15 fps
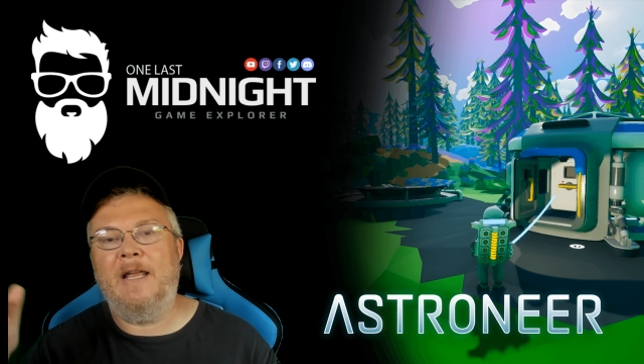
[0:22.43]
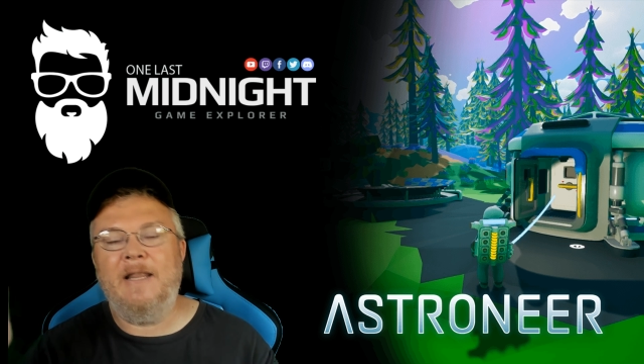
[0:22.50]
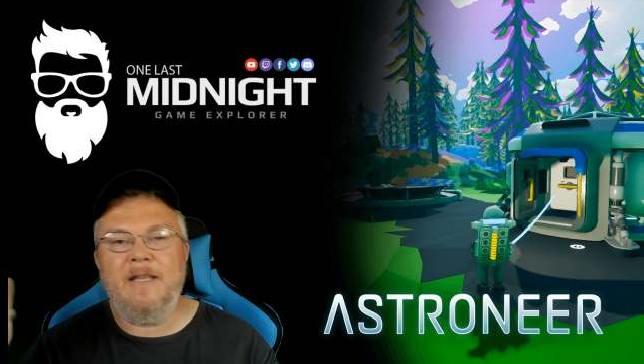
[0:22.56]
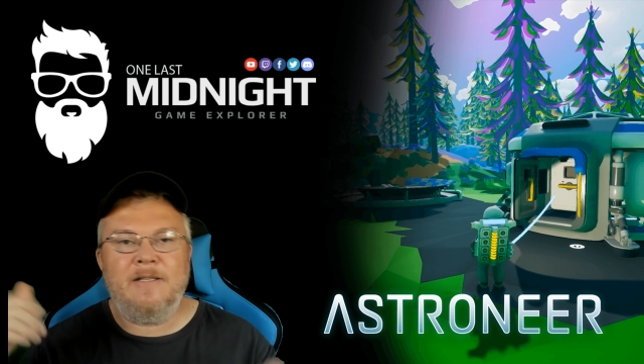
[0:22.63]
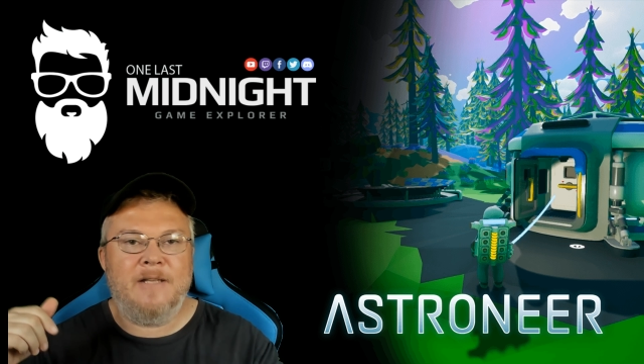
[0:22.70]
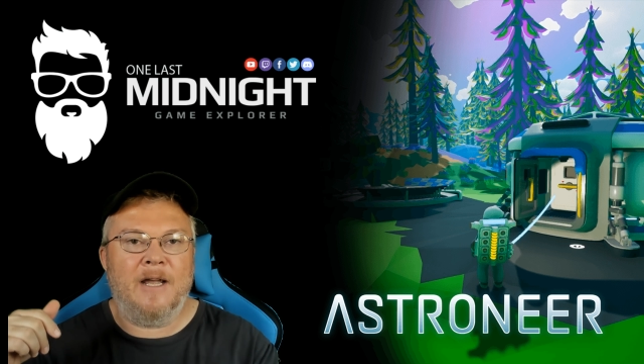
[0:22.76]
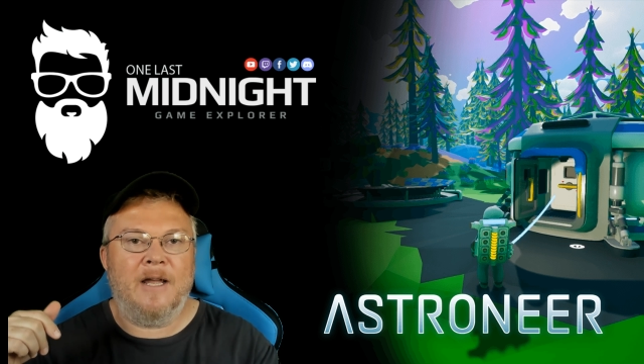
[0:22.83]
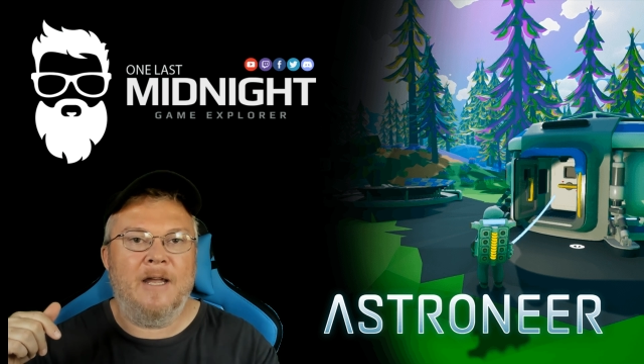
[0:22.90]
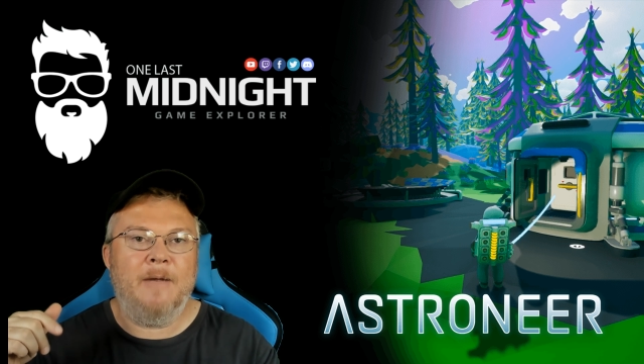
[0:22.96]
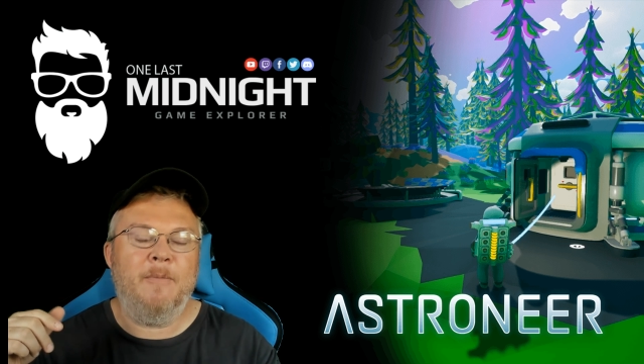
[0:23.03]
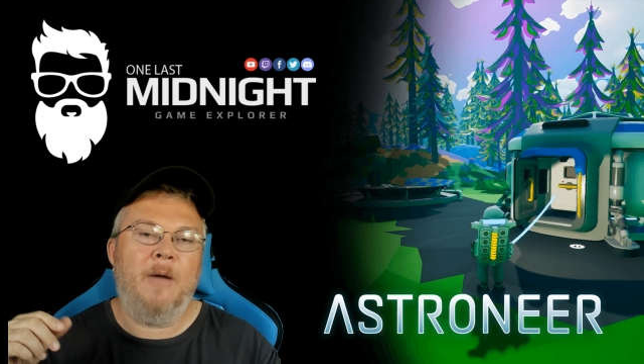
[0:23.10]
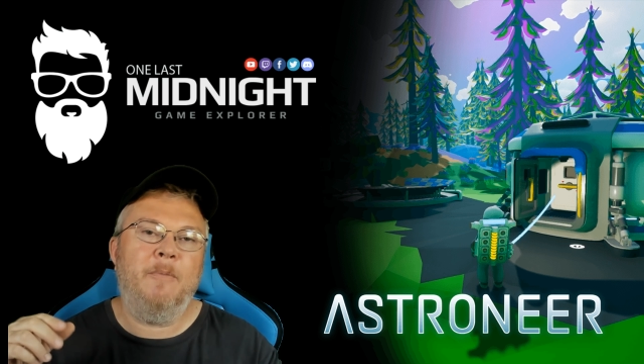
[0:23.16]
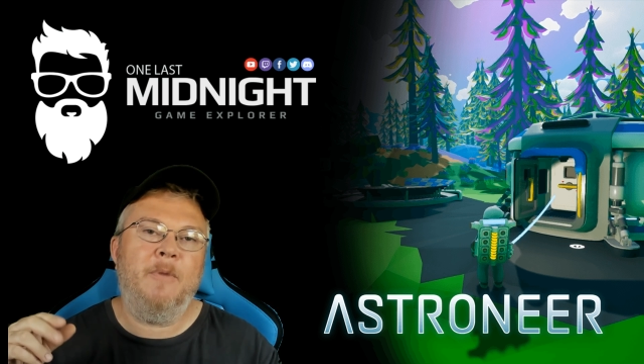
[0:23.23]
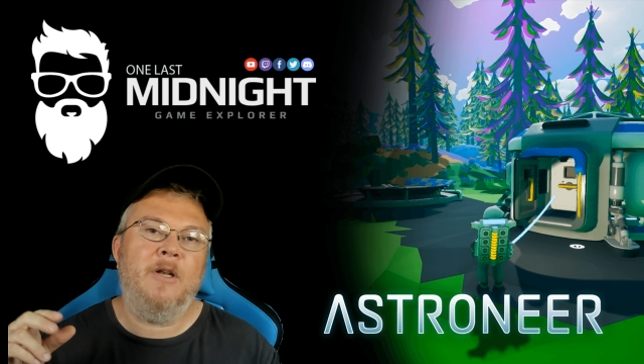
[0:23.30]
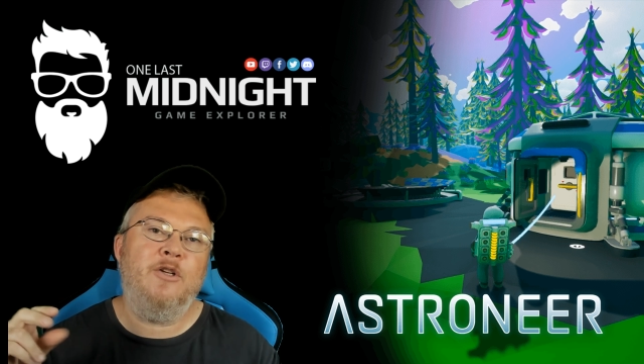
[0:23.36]
and this
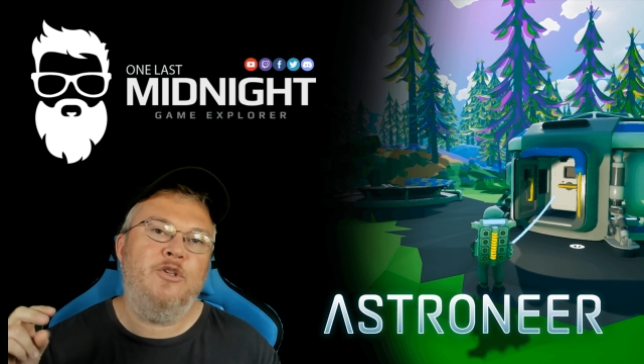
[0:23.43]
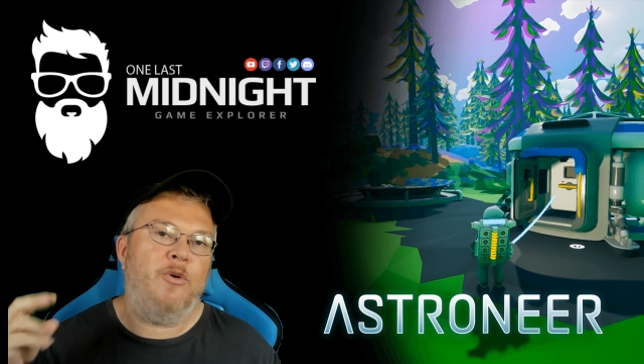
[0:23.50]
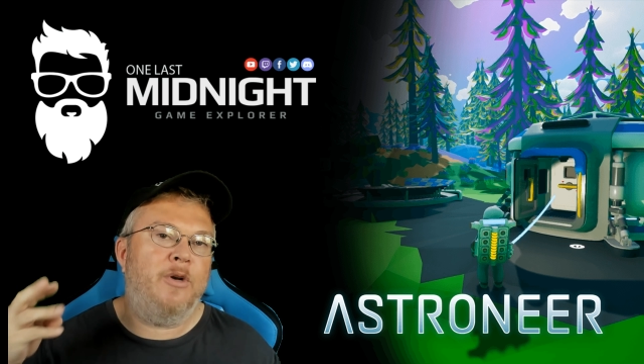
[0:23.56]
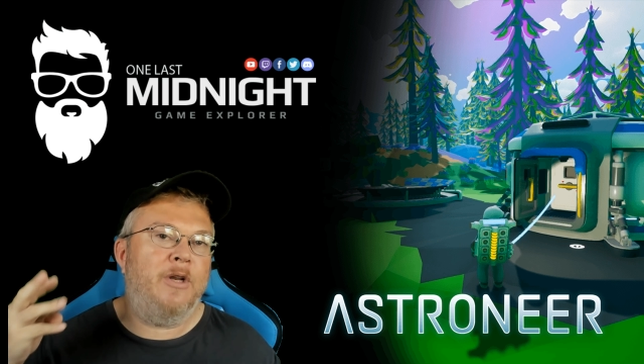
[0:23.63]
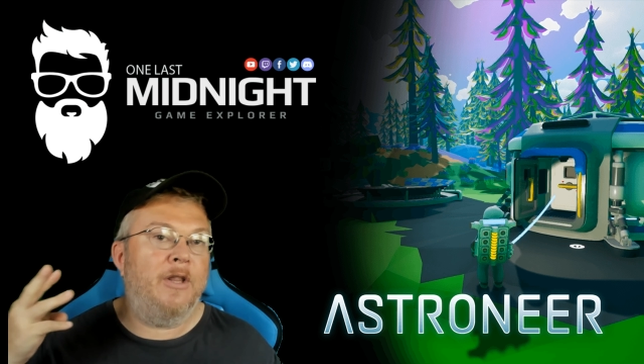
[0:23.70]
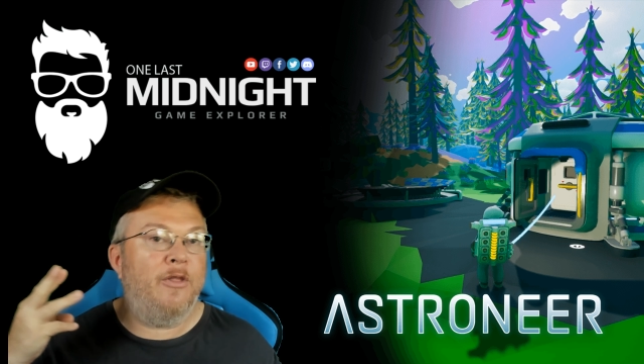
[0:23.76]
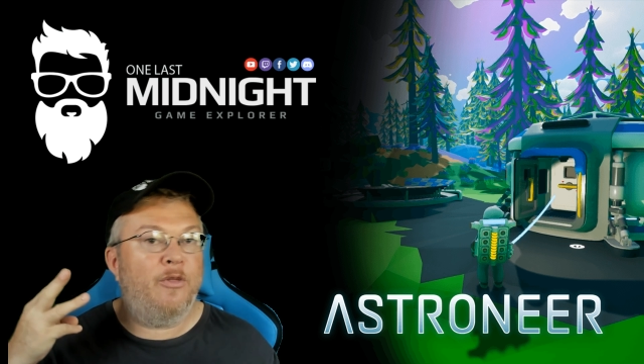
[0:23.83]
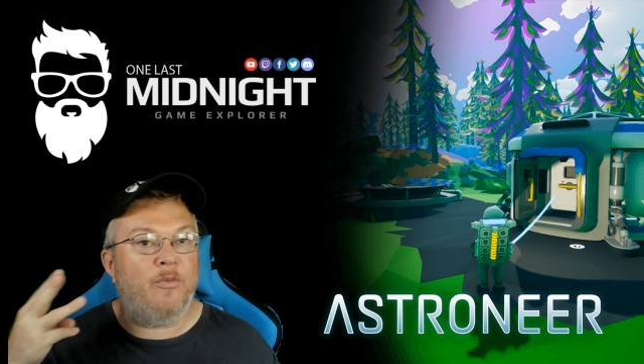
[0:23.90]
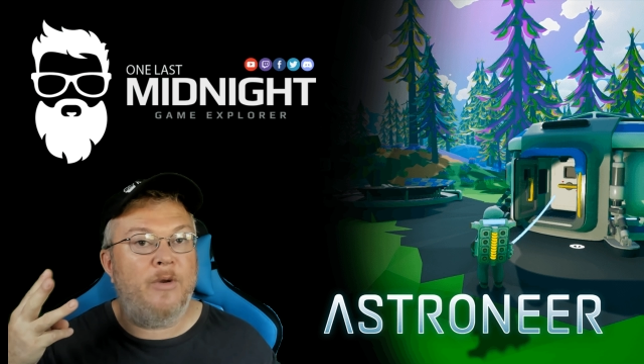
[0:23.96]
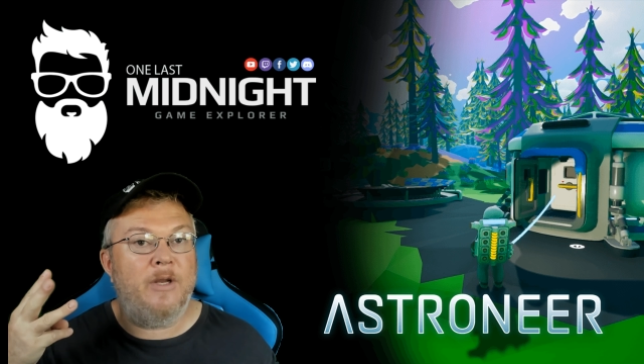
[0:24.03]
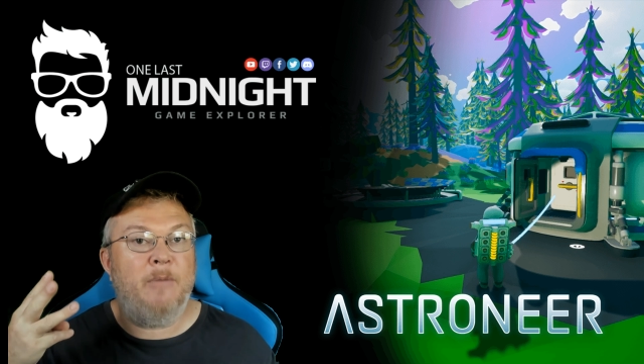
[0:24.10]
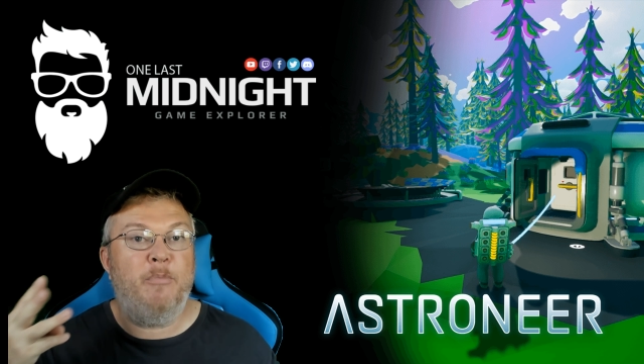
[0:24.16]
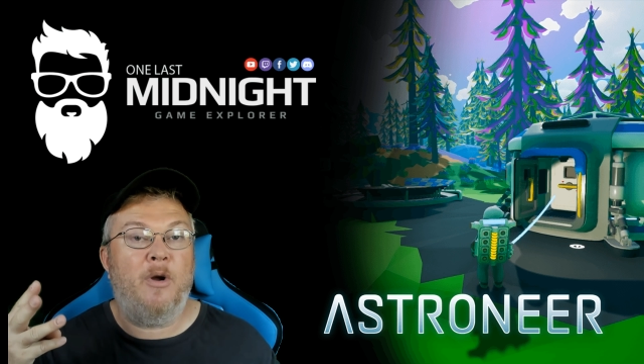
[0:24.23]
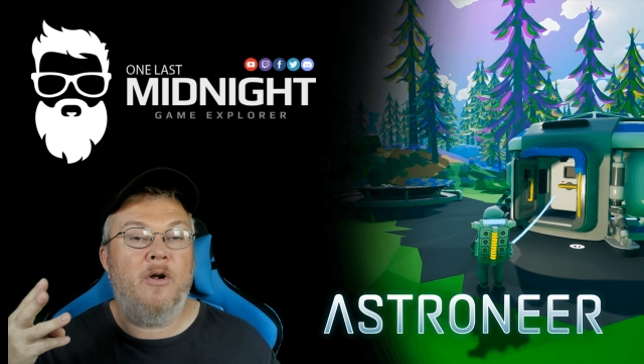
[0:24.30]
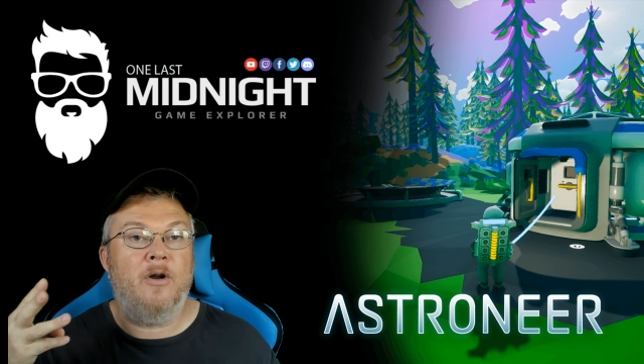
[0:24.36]
time I'm going to do it in
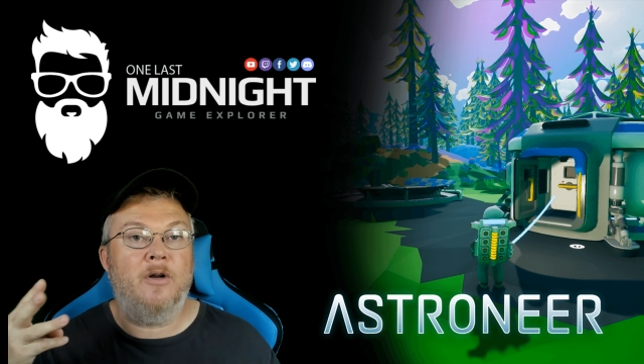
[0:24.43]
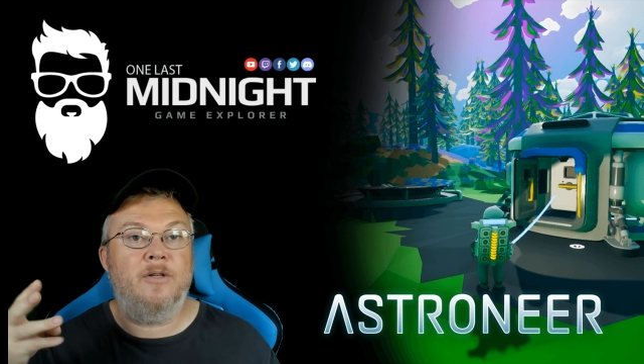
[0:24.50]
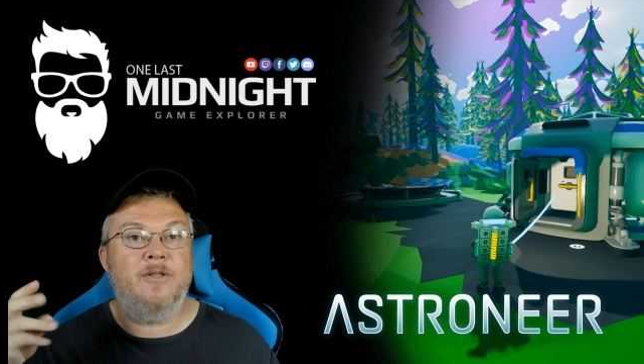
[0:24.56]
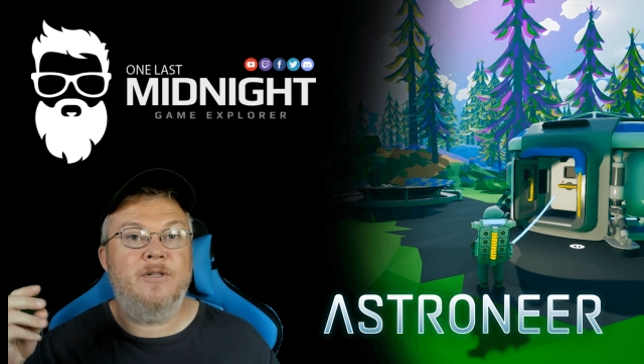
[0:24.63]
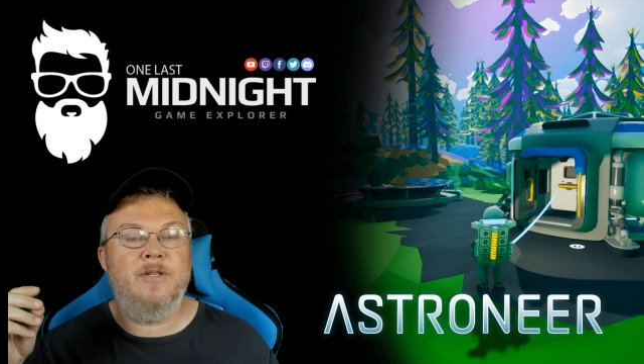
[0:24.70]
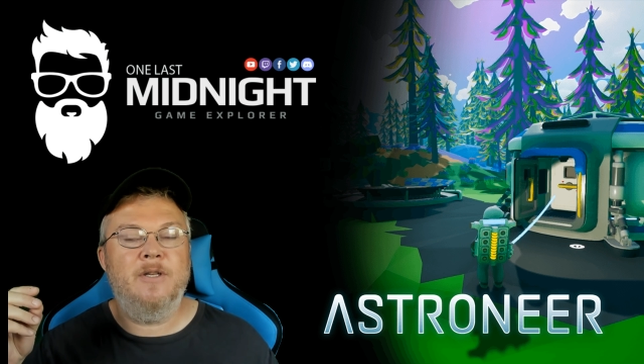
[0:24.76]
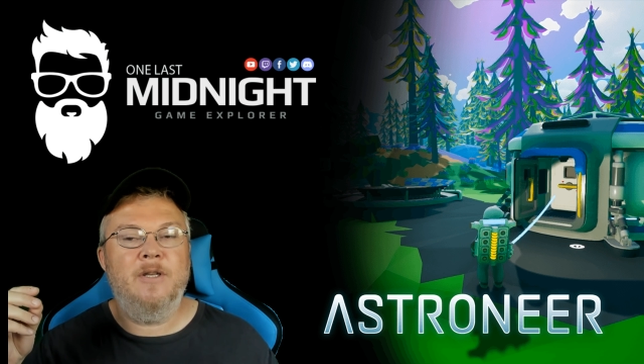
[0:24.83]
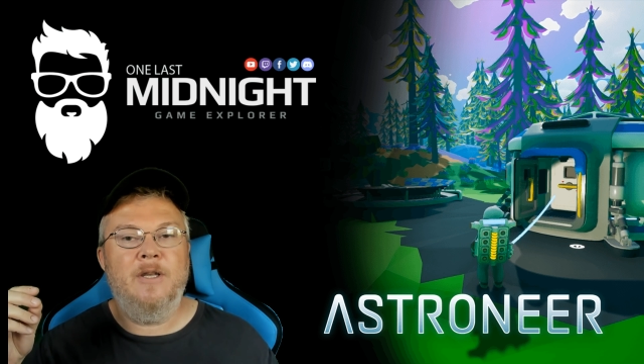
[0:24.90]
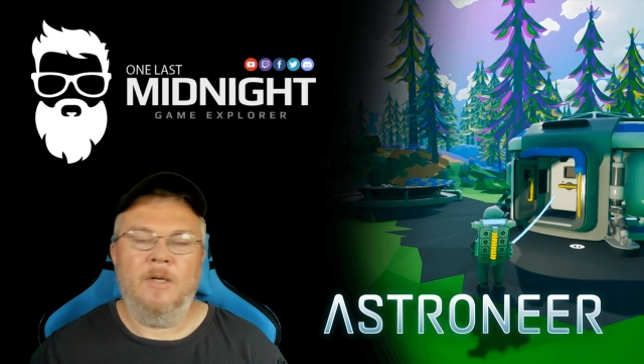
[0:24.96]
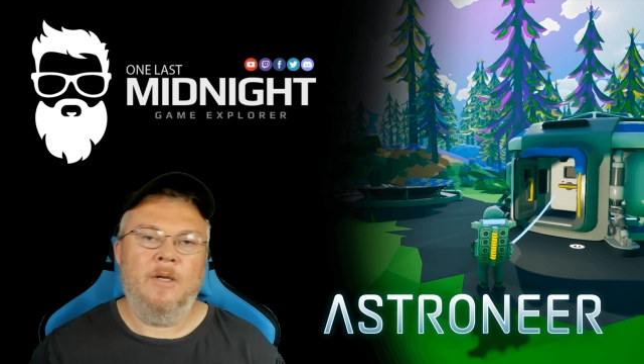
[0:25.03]
3 parts.